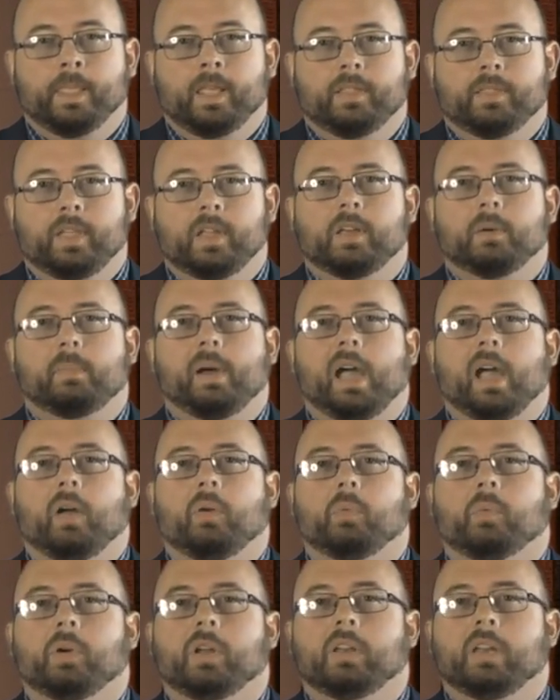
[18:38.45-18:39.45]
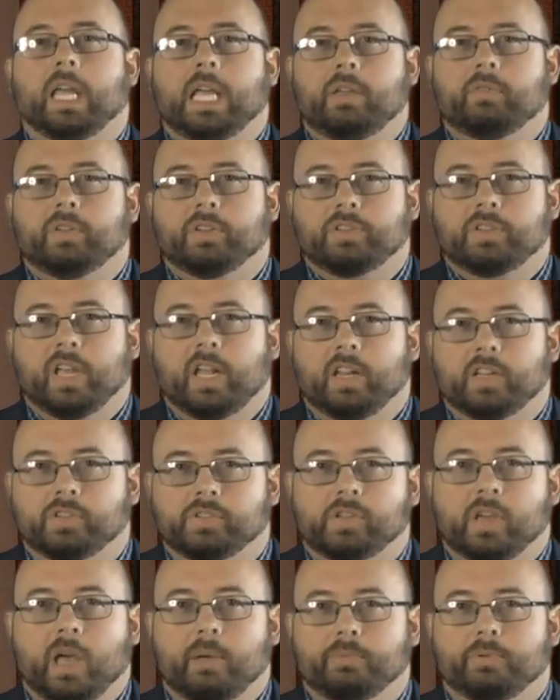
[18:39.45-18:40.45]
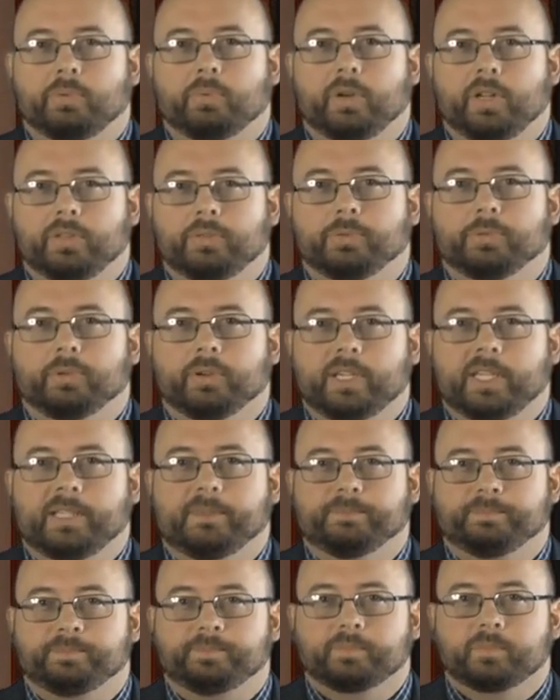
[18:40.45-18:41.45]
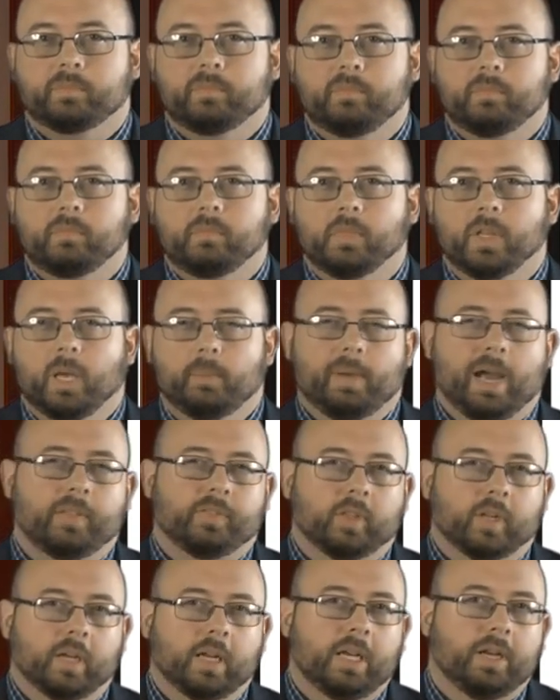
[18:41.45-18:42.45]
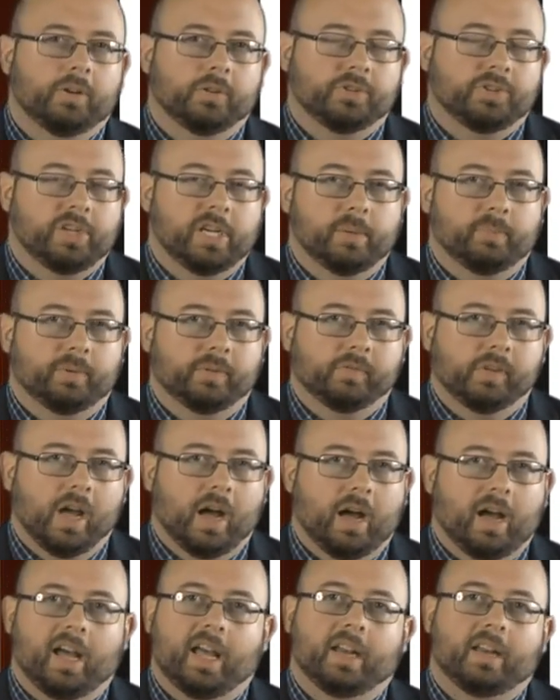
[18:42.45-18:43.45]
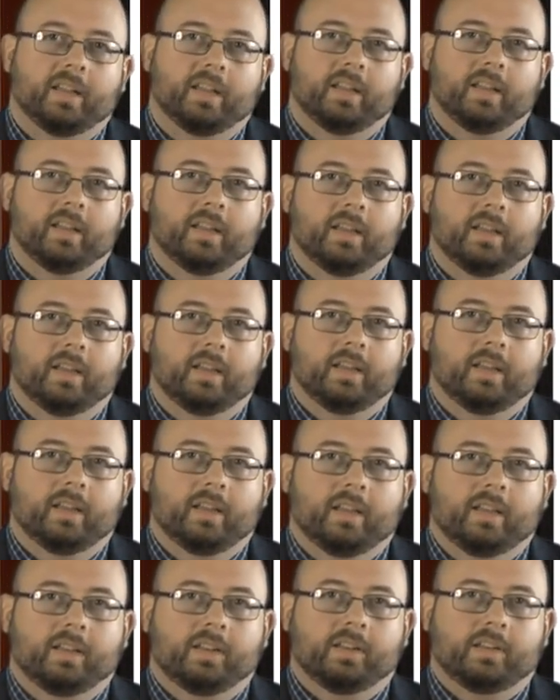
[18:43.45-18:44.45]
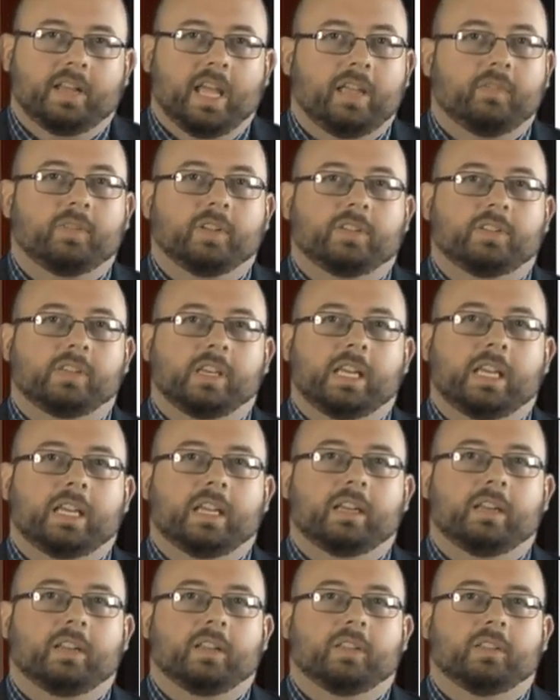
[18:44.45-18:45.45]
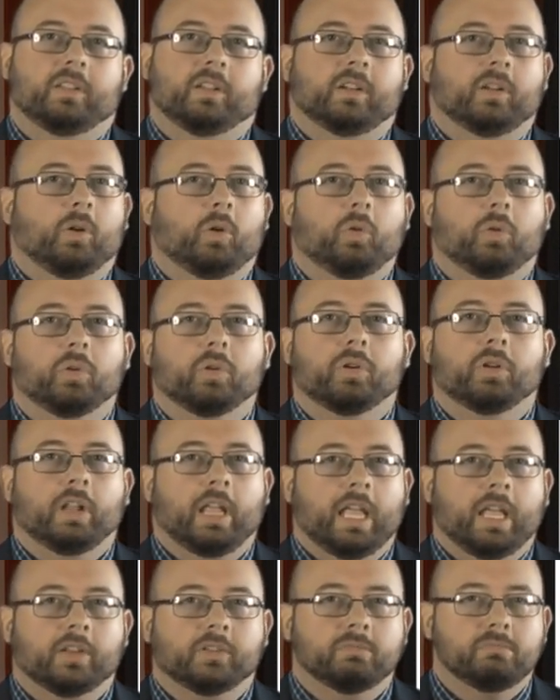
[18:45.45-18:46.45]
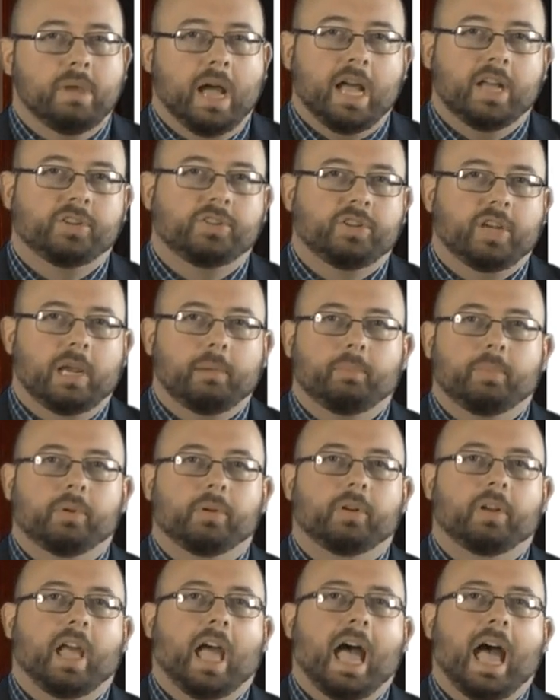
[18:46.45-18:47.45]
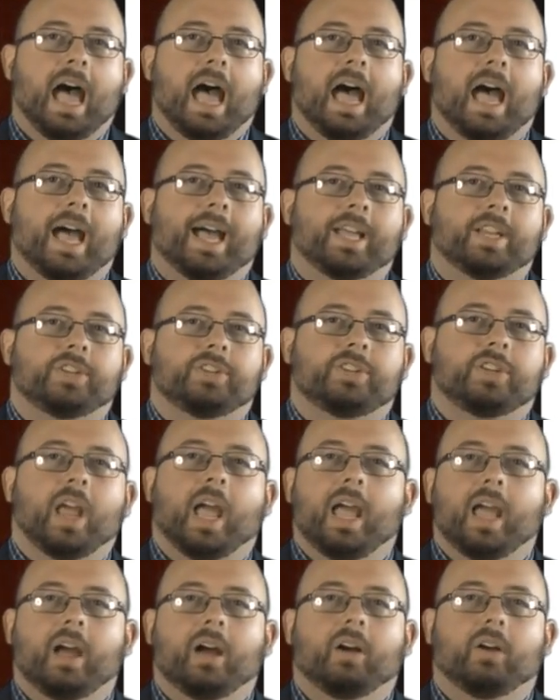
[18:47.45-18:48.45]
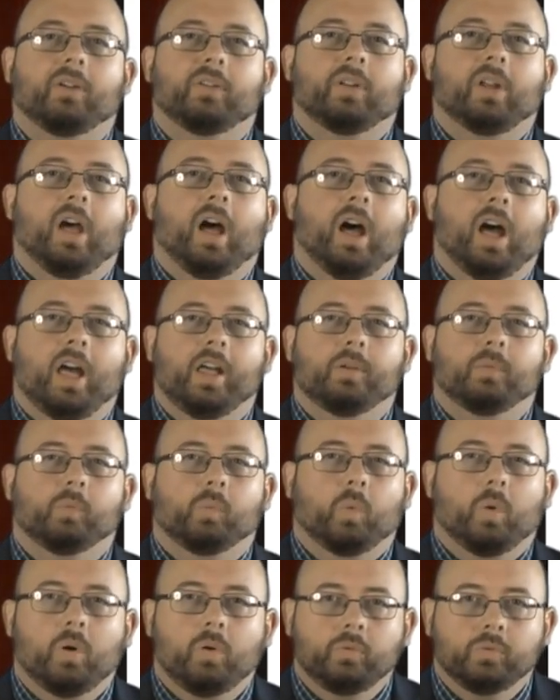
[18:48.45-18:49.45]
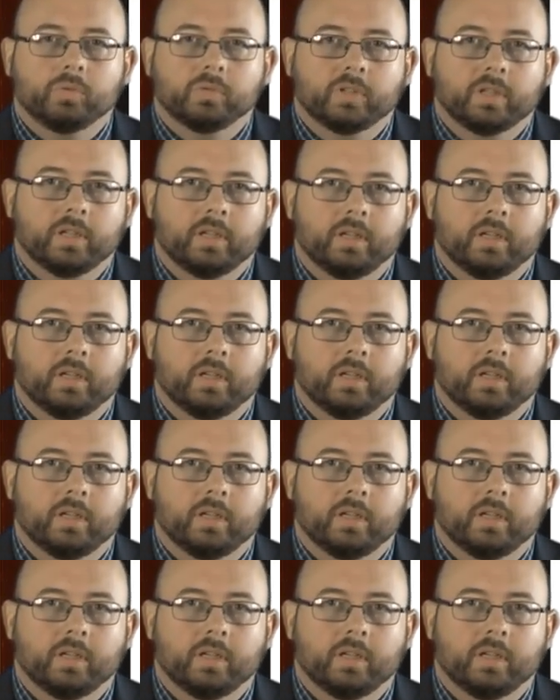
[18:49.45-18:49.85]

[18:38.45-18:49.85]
Think about what David said in Psalm 23 about the leadership of God. David said, the Lord is my shepherd, I shall not want.